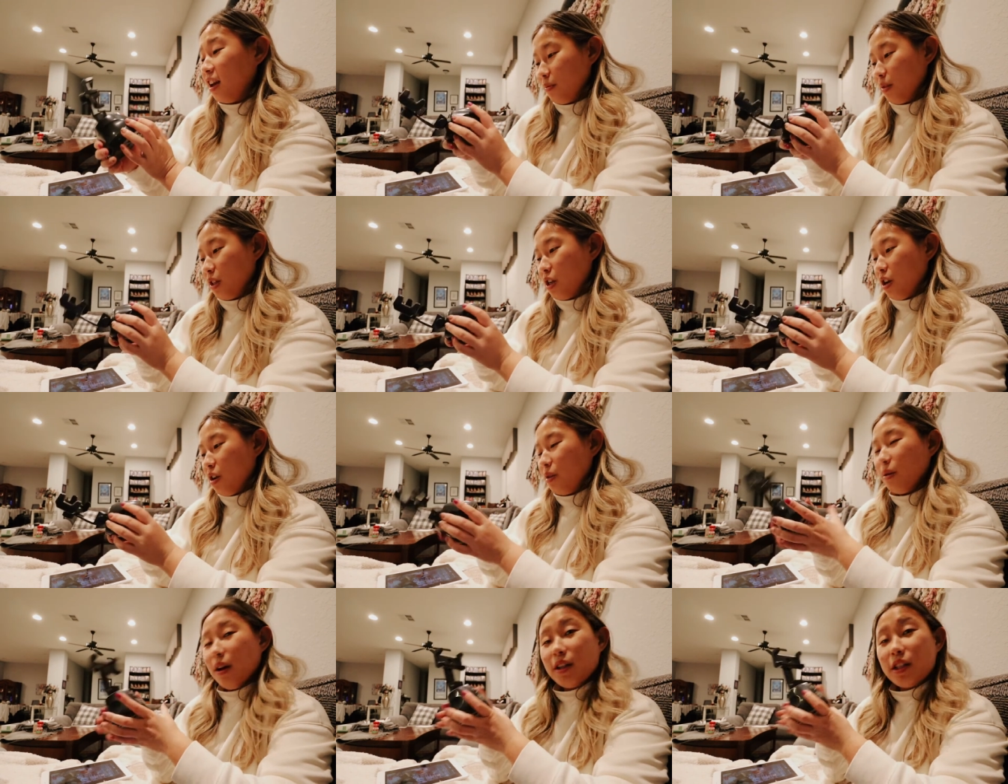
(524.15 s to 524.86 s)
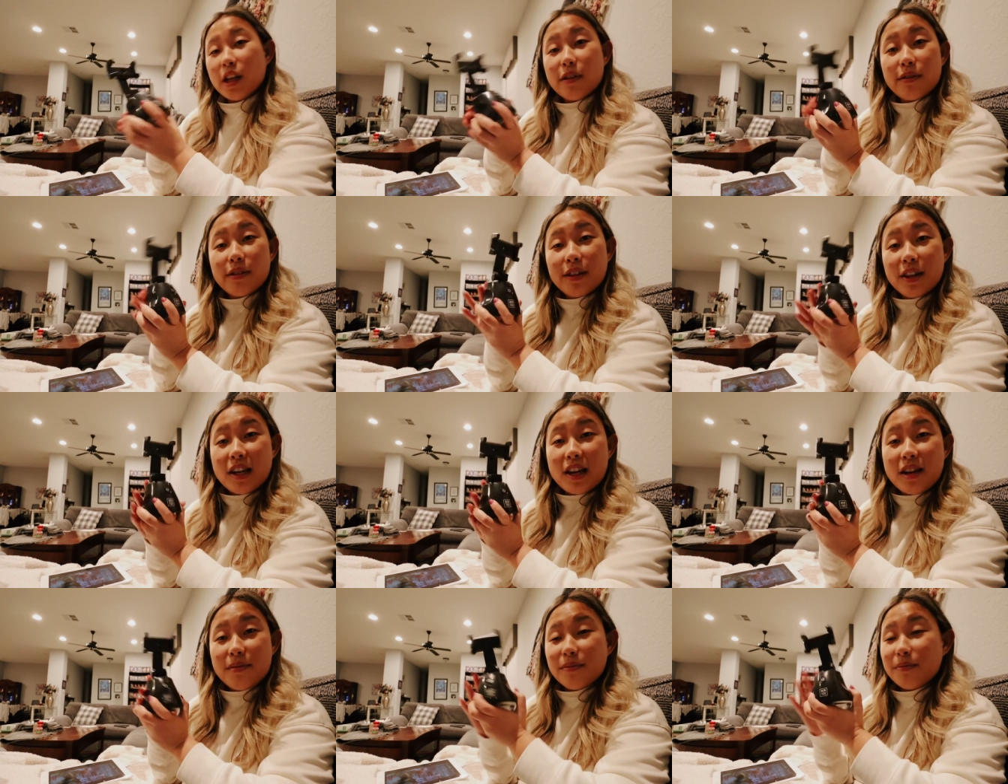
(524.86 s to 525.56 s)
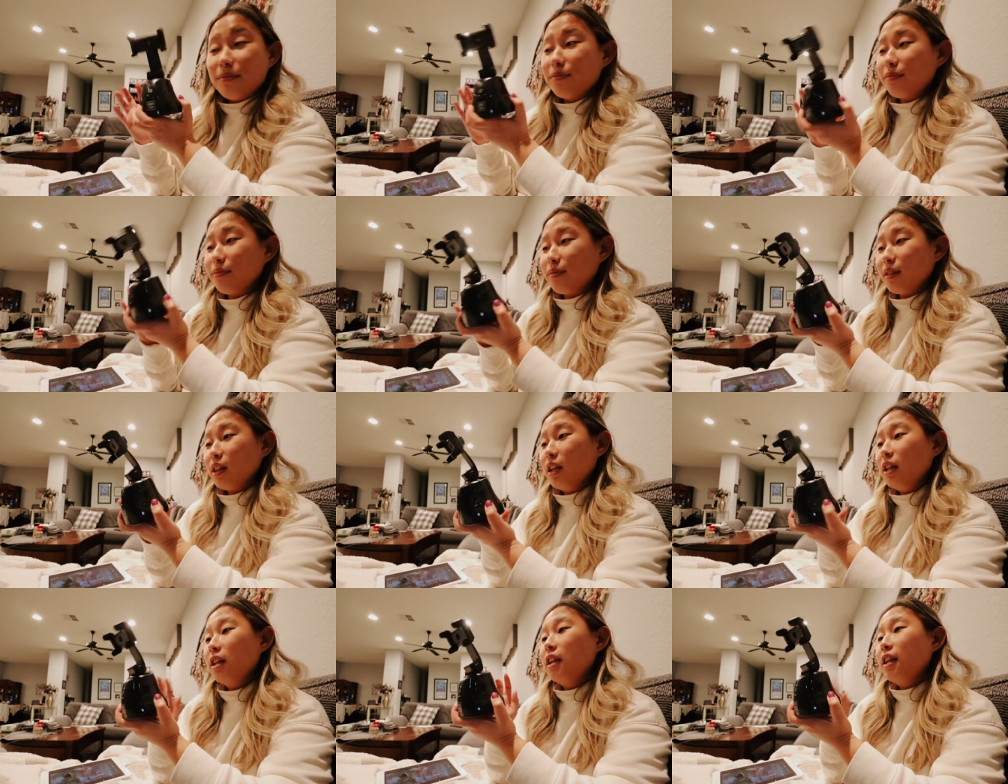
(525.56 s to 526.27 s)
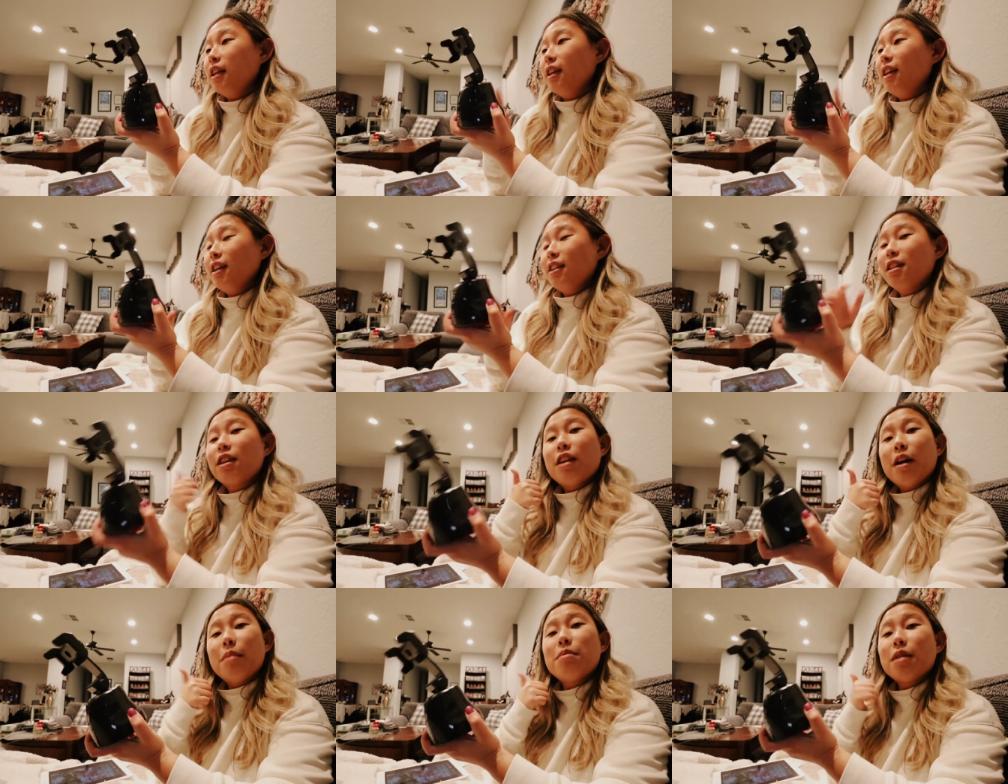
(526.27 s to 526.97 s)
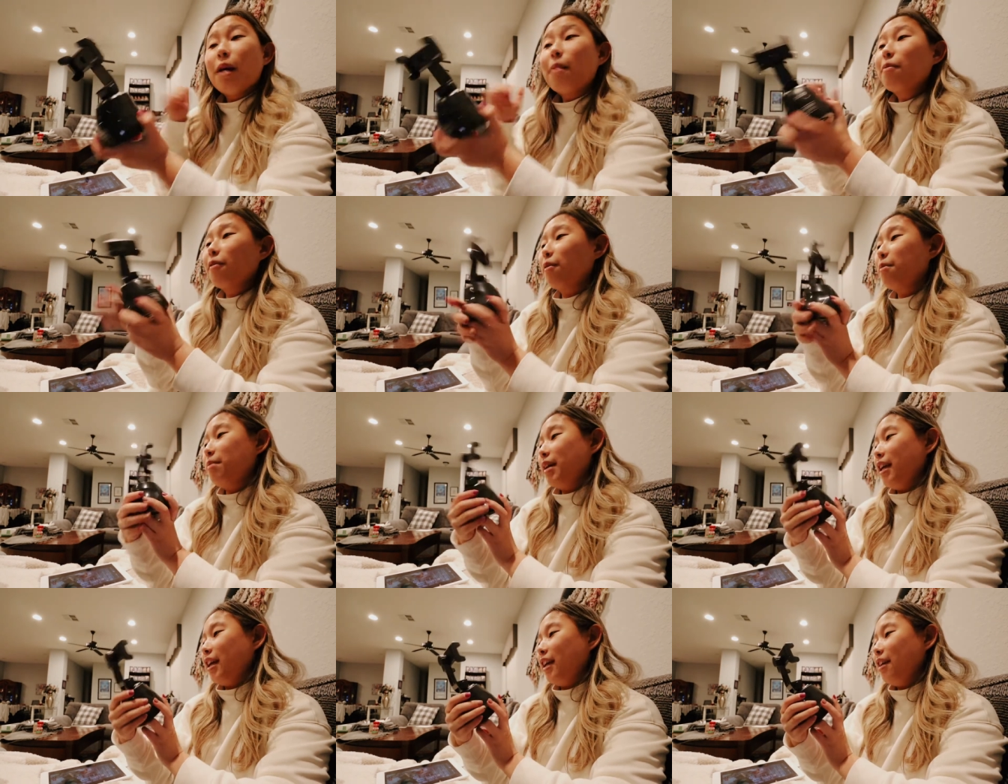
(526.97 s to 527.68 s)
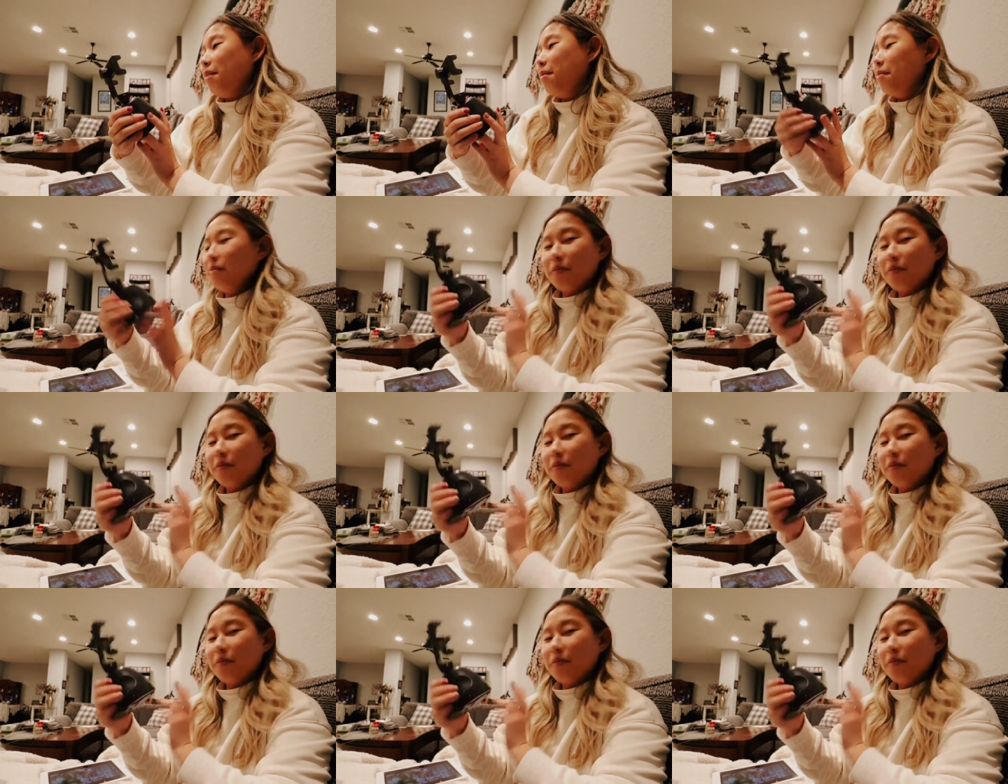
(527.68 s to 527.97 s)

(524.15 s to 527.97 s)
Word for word: So I definitely, it's a thumbs up for me.